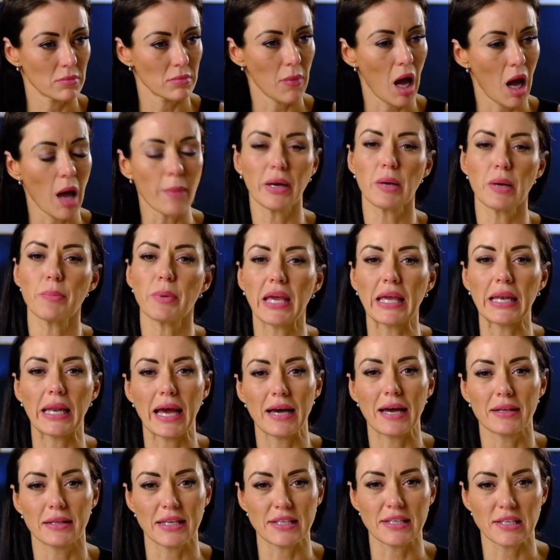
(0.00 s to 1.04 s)
how many bikini
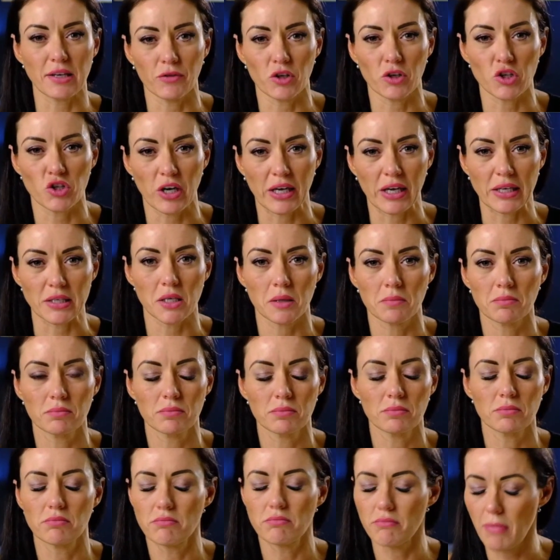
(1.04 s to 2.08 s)
athletes have you trained?
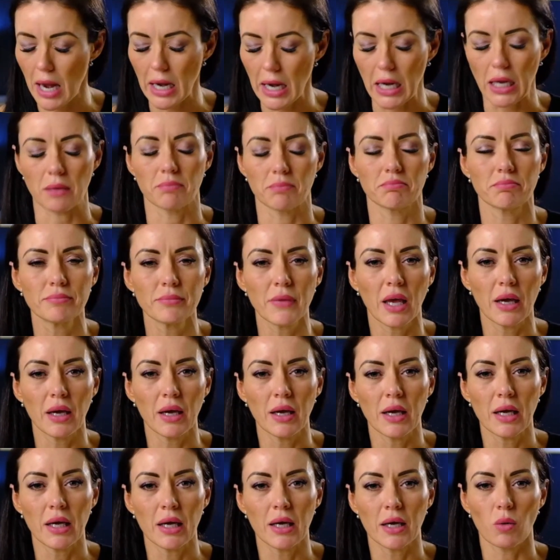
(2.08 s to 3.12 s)
Many.
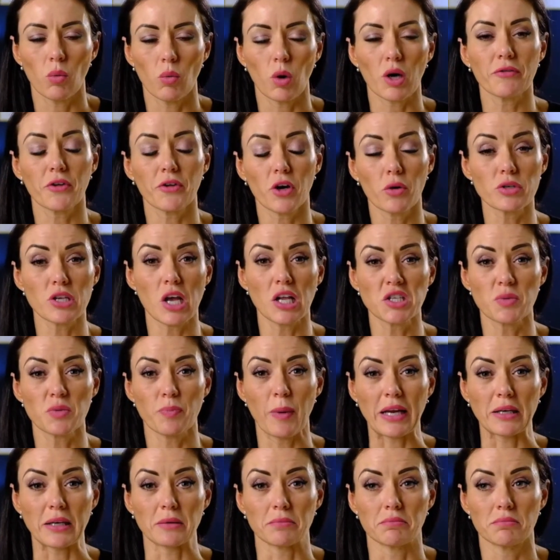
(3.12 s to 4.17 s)
What have your results
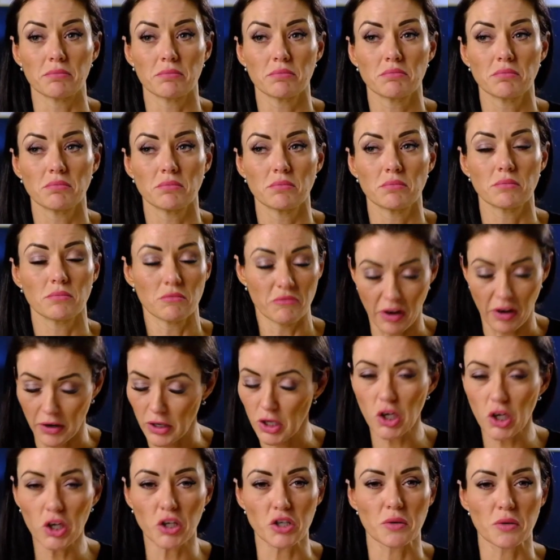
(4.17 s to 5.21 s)
been? Very
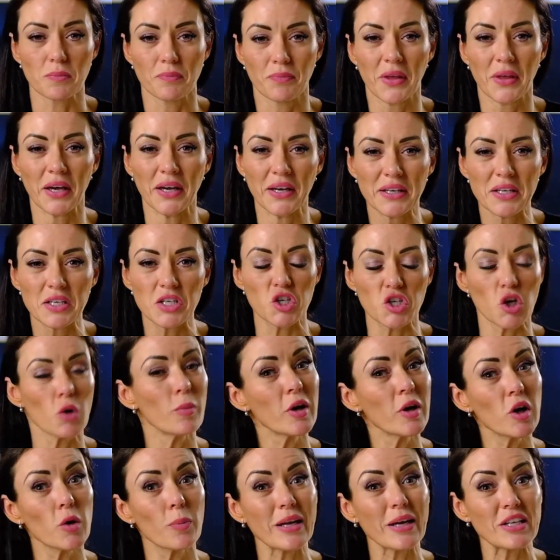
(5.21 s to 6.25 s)
good. Show
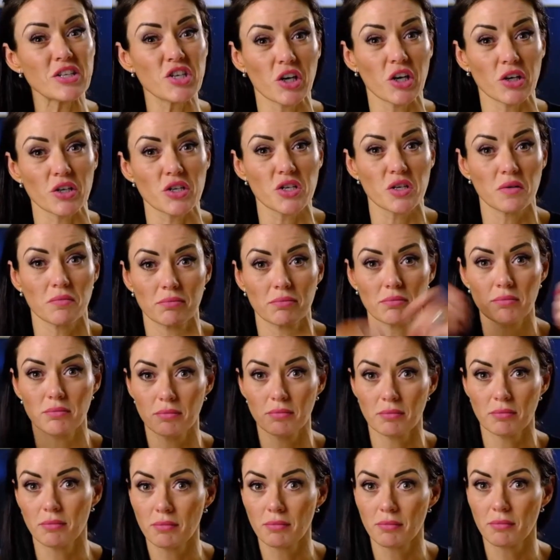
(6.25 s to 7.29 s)
me your pictures.
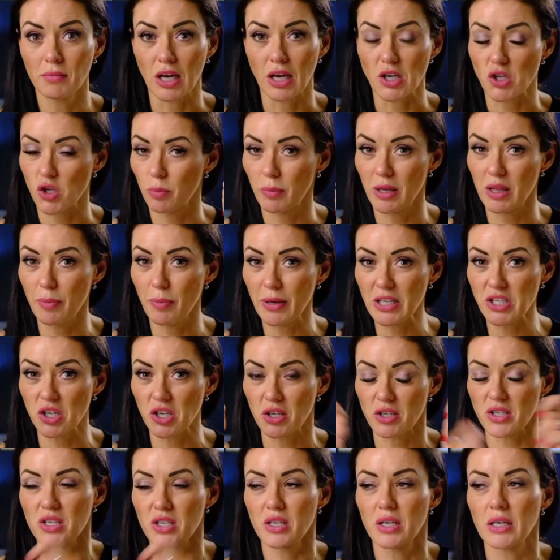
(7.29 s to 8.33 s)
He showed me the
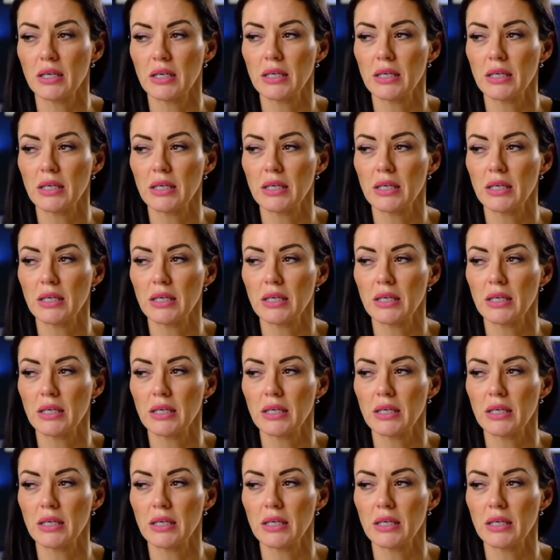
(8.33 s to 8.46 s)
pictures.